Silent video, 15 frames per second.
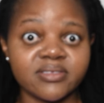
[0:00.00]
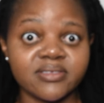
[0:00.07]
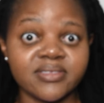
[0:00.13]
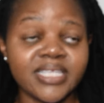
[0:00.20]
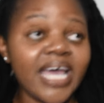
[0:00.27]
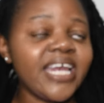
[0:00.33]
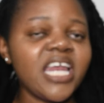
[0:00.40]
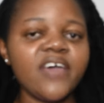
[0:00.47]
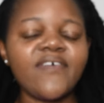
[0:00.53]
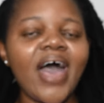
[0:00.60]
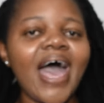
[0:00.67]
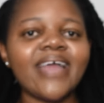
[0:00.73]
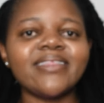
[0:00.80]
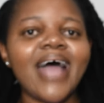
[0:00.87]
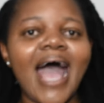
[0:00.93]
They never
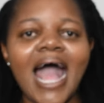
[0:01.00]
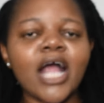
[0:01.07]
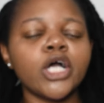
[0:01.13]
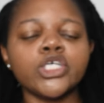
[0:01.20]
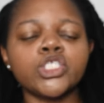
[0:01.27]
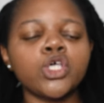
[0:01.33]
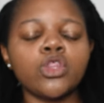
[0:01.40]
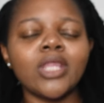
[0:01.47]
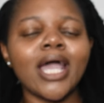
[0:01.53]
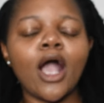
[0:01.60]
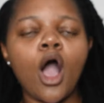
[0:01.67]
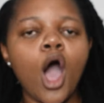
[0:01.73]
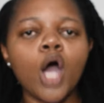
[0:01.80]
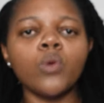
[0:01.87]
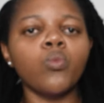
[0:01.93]
had the hunger, so they
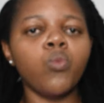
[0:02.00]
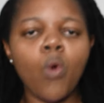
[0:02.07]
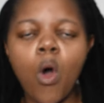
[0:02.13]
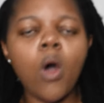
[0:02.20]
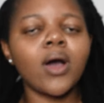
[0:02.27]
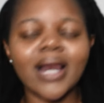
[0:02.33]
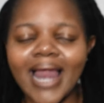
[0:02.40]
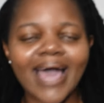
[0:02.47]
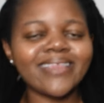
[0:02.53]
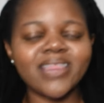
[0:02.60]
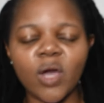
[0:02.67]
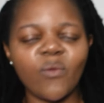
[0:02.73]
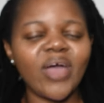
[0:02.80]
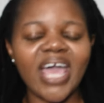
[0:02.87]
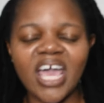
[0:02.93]
can't walk like they
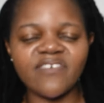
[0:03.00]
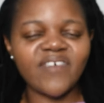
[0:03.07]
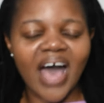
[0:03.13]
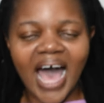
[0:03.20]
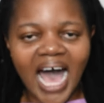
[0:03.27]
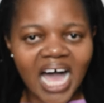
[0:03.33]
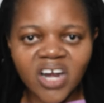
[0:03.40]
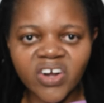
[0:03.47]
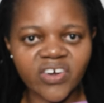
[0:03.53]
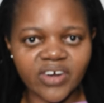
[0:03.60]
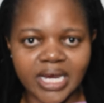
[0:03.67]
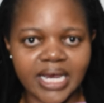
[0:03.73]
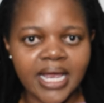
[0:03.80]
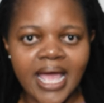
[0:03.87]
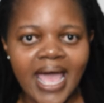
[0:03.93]
were ever
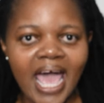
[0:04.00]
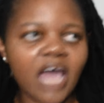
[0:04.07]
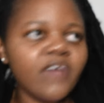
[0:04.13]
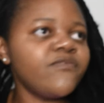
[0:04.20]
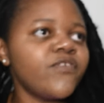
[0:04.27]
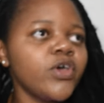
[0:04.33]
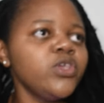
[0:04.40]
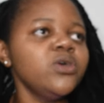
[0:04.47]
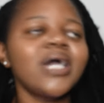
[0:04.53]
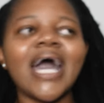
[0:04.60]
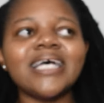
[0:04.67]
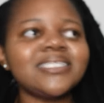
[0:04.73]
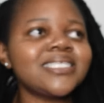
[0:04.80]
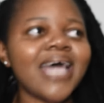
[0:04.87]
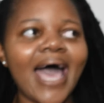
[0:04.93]
hungry. And for you
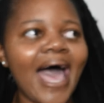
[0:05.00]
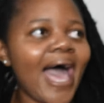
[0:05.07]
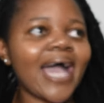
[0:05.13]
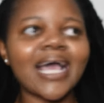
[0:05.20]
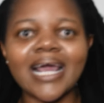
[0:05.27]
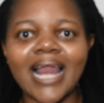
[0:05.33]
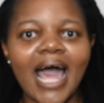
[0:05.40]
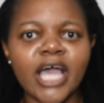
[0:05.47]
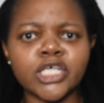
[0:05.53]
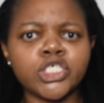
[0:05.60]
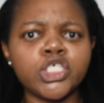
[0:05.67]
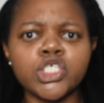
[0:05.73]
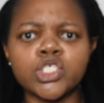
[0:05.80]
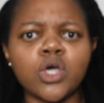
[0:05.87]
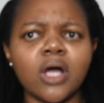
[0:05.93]
guys to act like
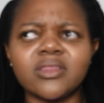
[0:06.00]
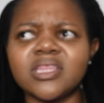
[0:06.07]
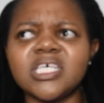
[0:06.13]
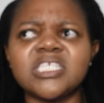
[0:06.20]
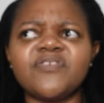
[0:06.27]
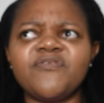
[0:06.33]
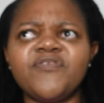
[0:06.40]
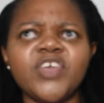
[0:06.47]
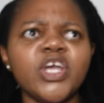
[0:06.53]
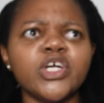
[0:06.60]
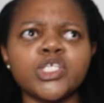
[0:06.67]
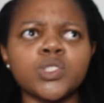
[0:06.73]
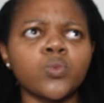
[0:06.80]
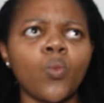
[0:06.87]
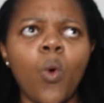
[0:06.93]
she's got this
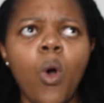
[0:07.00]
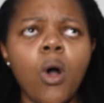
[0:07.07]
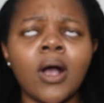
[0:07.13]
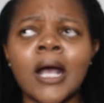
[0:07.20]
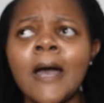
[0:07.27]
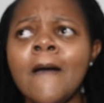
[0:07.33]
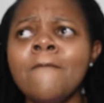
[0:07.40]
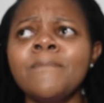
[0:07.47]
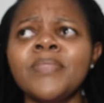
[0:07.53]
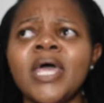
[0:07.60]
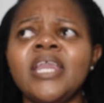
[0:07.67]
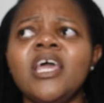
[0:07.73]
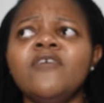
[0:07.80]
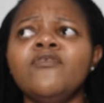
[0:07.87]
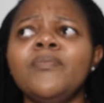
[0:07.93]
fierce walk and
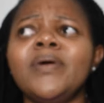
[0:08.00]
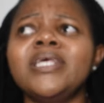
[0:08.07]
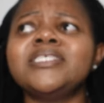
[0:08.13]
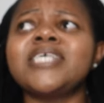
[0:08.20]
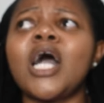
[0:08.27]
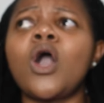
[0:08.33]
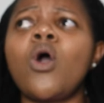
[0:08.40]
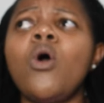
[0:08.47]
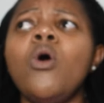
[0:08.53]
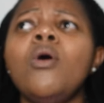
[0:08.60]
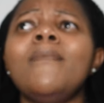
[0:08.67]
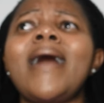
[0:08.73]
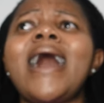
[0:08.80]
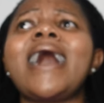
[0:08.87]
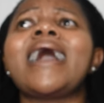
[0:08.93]
everybody's like, oh
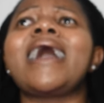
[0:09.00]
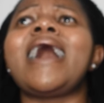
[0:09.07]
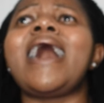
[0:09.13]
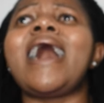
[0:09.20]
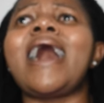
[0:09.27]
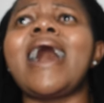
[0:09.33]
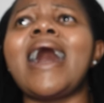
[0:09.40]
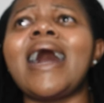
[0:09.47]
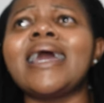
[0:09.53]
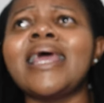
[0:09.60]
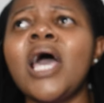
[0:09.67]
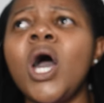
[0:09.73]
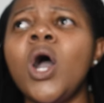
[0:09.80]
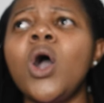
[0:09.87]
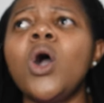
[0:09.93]
my god.
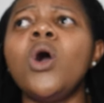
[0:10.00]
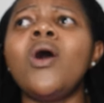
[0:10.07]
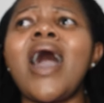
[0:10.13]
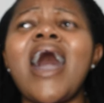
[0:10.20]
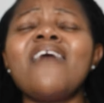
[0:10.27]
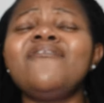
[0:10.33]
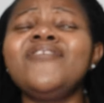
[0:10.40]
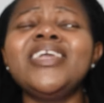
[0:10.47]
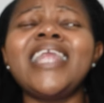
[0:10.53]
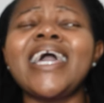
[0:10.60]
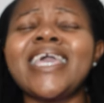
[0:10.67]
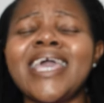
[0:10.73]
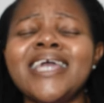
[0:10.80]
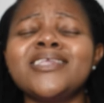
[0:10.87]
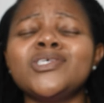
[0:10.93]
Oh, I feel
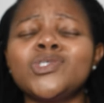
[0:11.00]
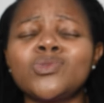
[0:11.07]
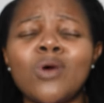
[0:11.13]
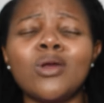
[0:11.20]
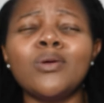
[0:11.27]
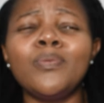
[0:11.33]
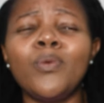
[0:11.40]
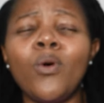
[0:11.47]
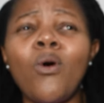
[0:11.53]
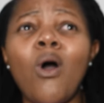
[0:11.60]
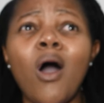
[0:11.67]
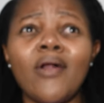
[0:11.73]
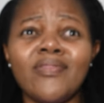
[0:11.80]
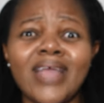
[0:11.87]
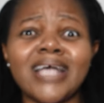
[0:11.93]
like Kendall Swanepoel
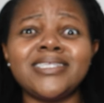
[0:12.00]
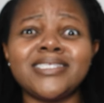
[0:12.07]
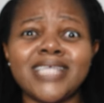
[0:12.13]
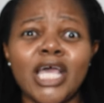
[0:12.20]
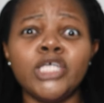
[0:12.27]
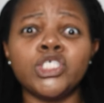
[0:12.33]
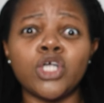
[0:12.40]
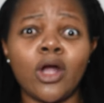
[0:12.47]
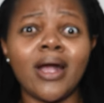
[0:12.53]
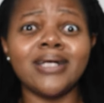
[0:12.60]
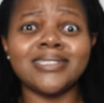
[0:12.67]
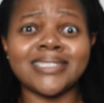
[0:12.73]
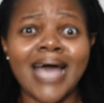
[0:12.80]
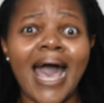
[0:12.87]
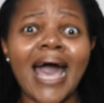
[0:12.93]
on that stage, her
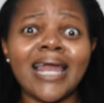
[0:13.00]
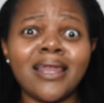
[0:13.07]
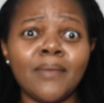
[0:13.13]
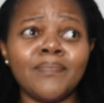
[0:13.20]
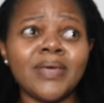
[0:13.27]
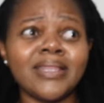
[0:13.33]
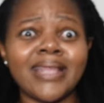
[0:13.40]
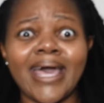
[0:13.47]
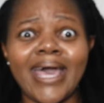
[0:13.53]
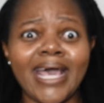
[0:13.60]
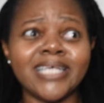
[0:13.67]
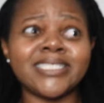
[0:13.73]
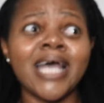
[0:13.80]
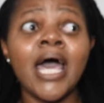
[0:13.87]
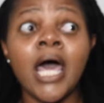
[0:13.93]
and Tyler being the
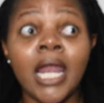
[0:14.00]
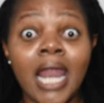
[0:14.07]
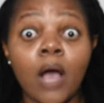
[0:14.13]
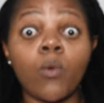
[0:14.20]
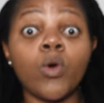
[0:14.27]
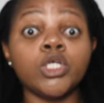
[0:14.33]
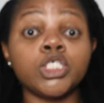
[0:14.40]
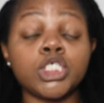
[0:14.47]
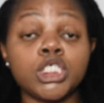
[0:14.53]
S, like when